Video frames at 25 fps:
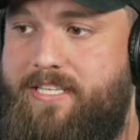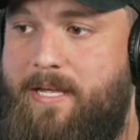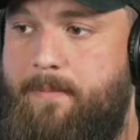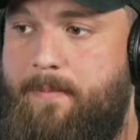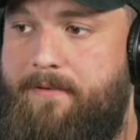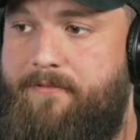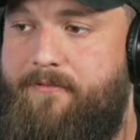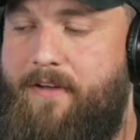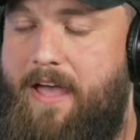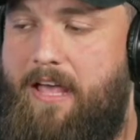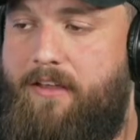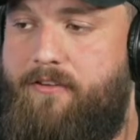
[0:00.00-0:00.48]
Of
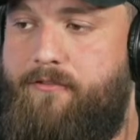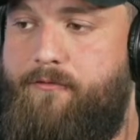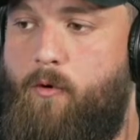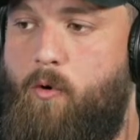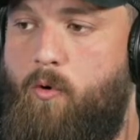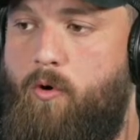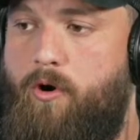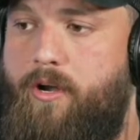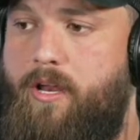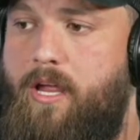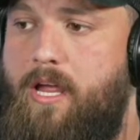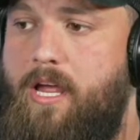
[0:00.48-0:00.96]
course, then we
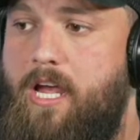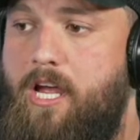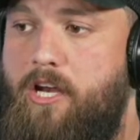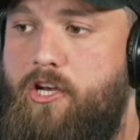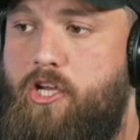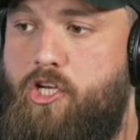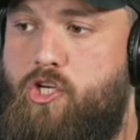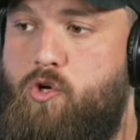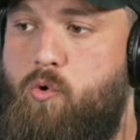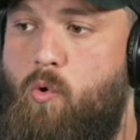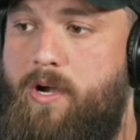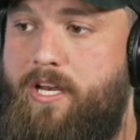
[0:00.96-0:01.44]
fast
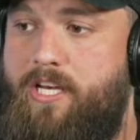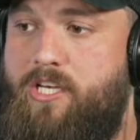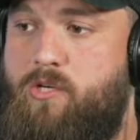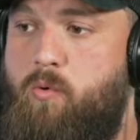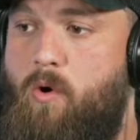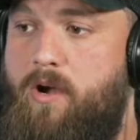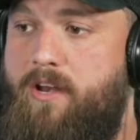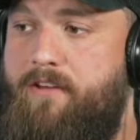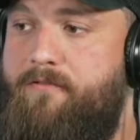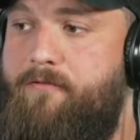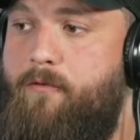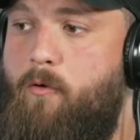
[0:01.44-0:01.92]
forward to
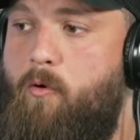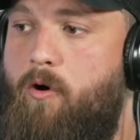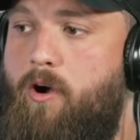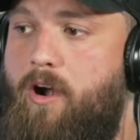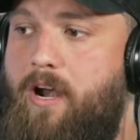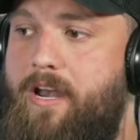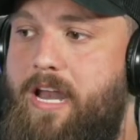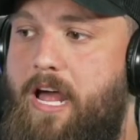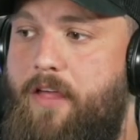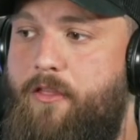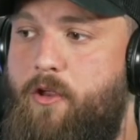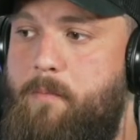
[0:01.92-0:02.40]

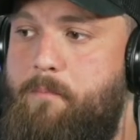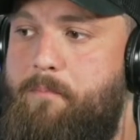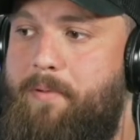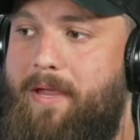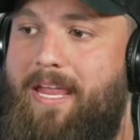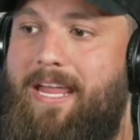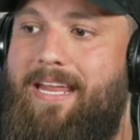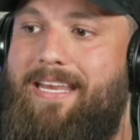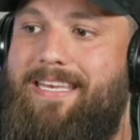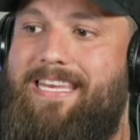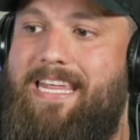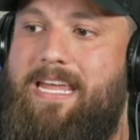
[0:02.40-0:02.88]
2024,
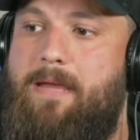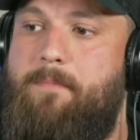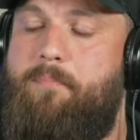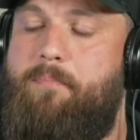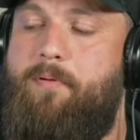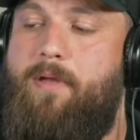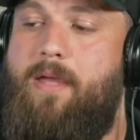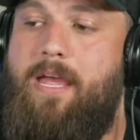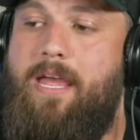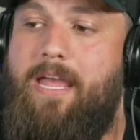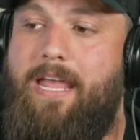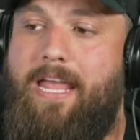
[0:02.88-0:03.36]
another
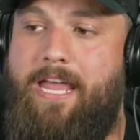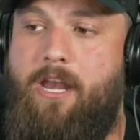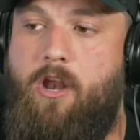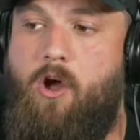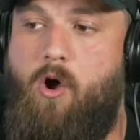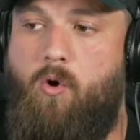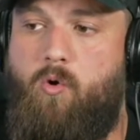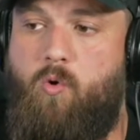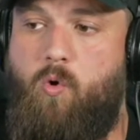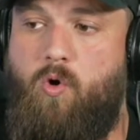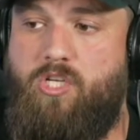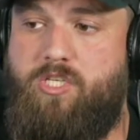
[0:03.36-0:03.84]
big dip
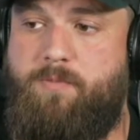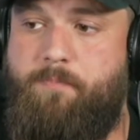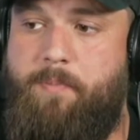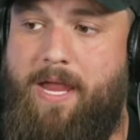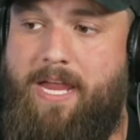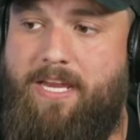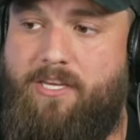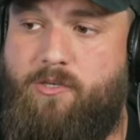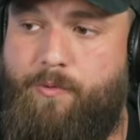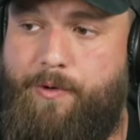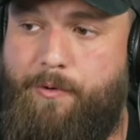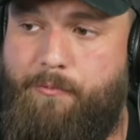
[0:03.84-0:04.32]
in
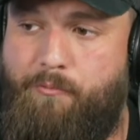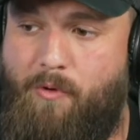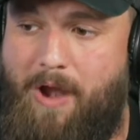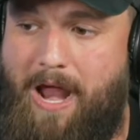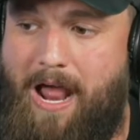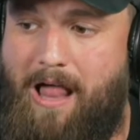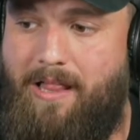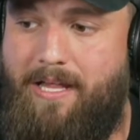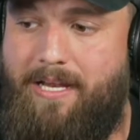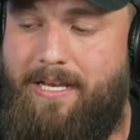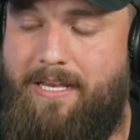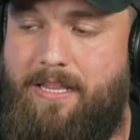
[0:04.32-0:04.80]
altcoin space.
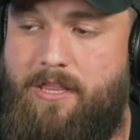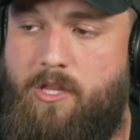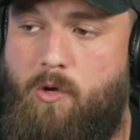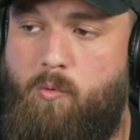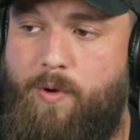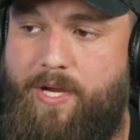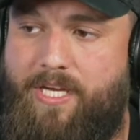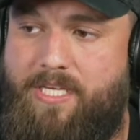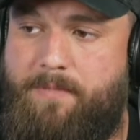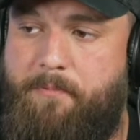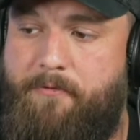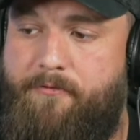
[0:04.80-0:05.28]
We
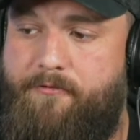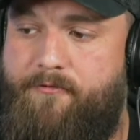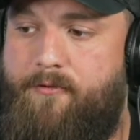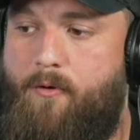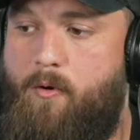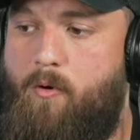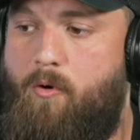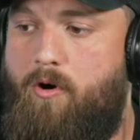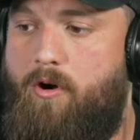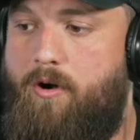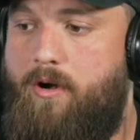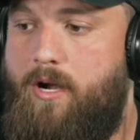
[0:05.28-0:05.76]
rallied in the
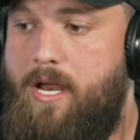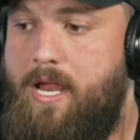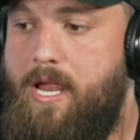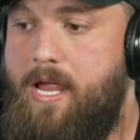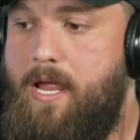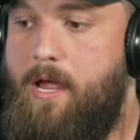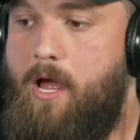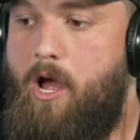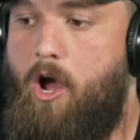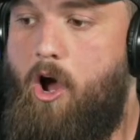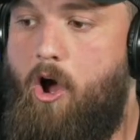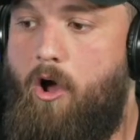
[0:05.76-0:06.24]
weeks
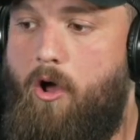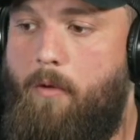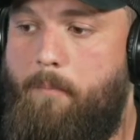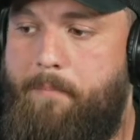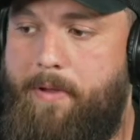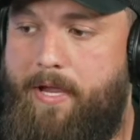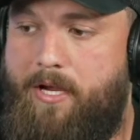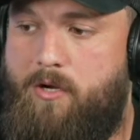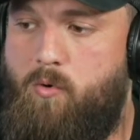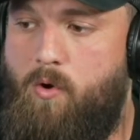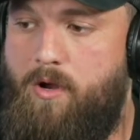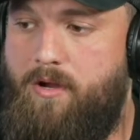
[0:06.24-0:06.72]
before
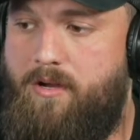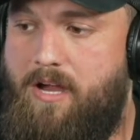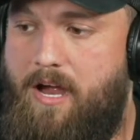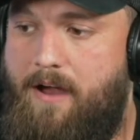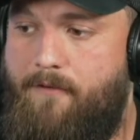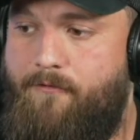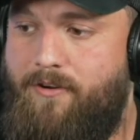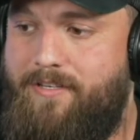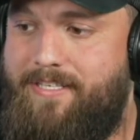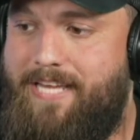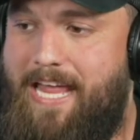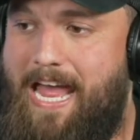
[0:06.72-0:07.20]

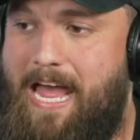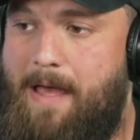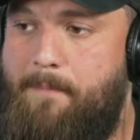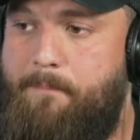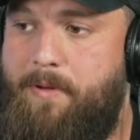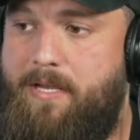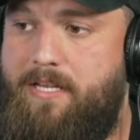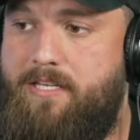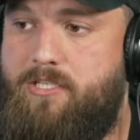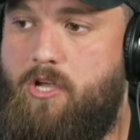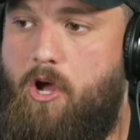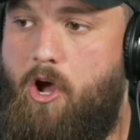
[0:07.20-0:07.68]
Bitcoin
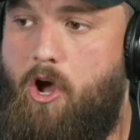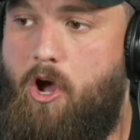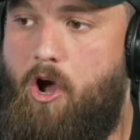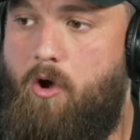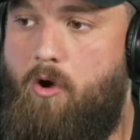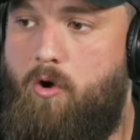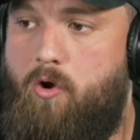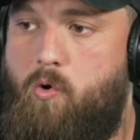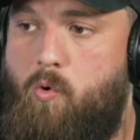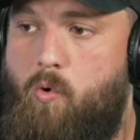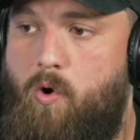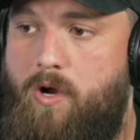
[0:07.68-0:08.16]
conference
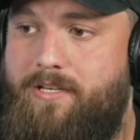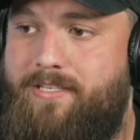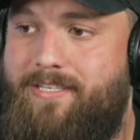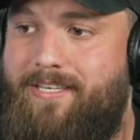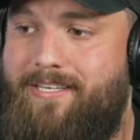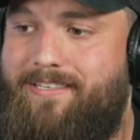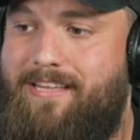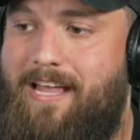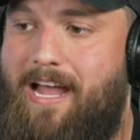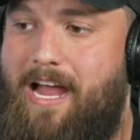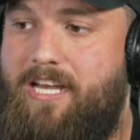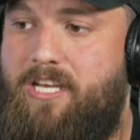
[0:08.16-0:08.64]
happens.
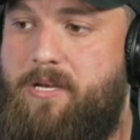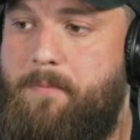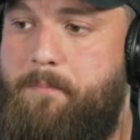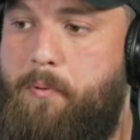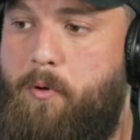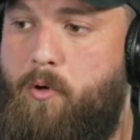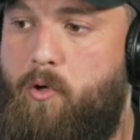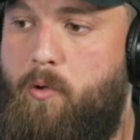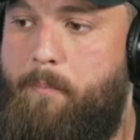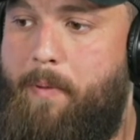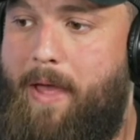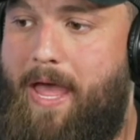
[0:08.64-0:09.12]
Altcoins
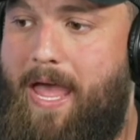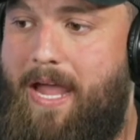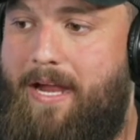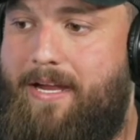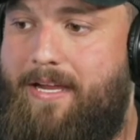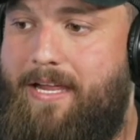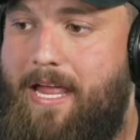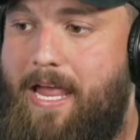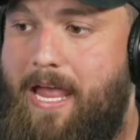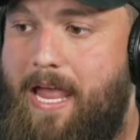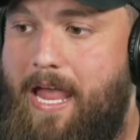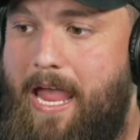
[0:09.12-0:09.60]
decide to pull
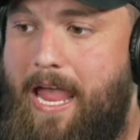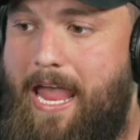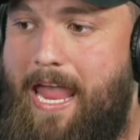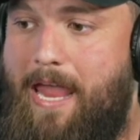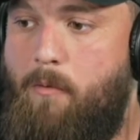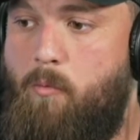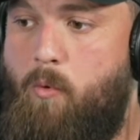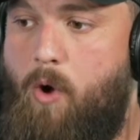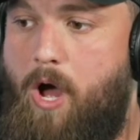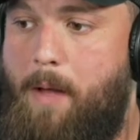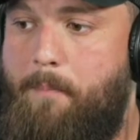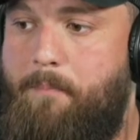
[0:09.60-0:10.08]
back
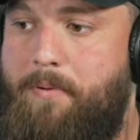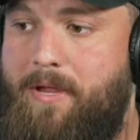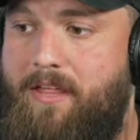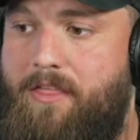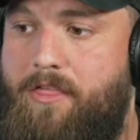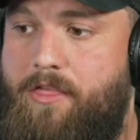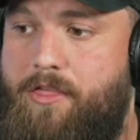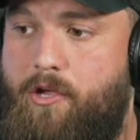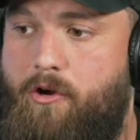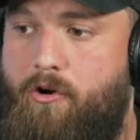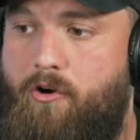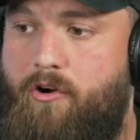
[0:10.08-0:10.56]
a
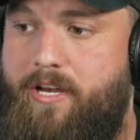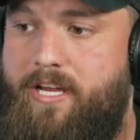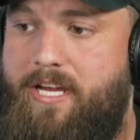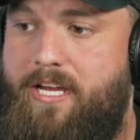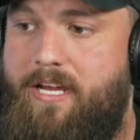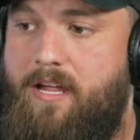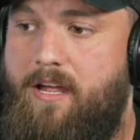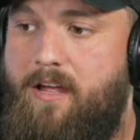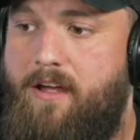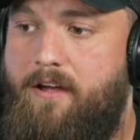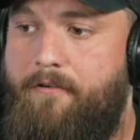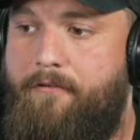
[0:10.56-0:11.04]
whopping
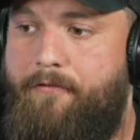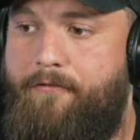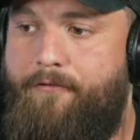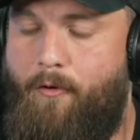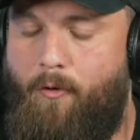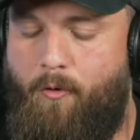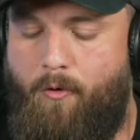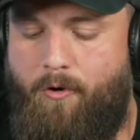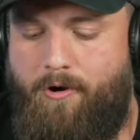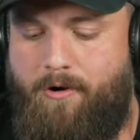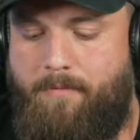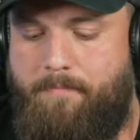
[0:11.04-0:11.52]

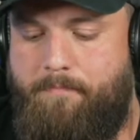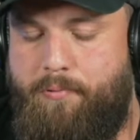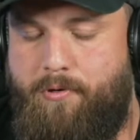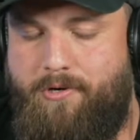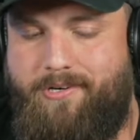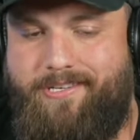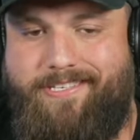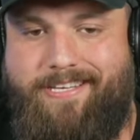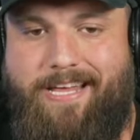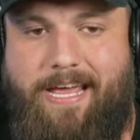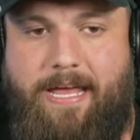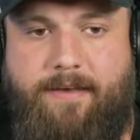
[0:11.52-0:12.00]

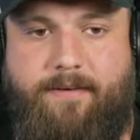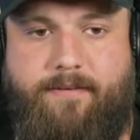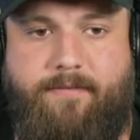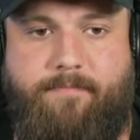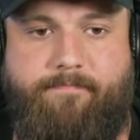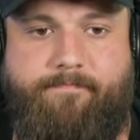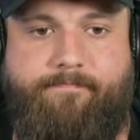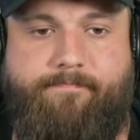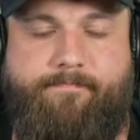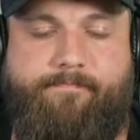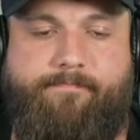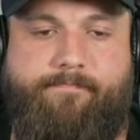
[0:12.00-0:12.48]

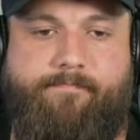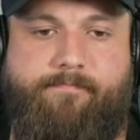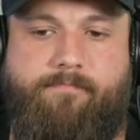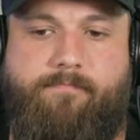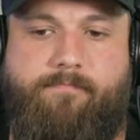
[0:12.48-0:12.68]
34%.